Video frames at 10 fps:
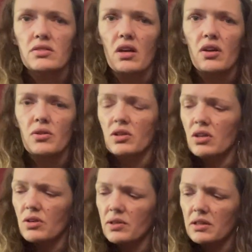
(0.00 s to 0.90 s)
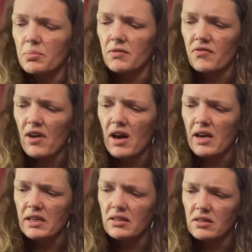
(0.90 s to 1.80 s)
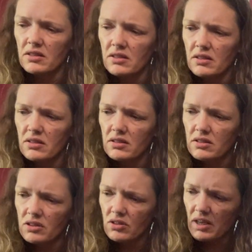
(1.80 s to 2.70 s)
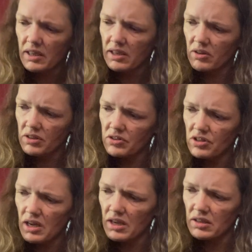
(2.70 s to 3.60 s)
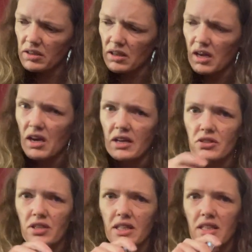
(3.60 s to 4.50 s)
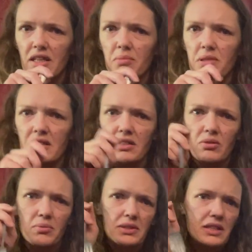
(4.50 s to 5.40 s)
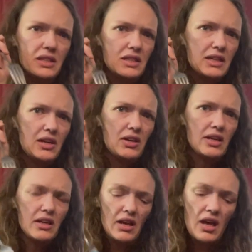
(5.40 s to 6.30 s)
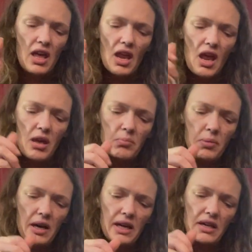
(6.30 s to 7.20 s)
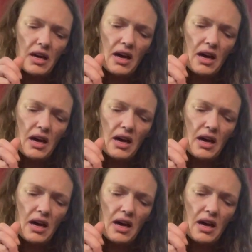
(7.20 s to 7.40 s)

so, you know, he had been fine. Do you like carrots, Jack? I tricked him. He didn't know he was getting a carrot. But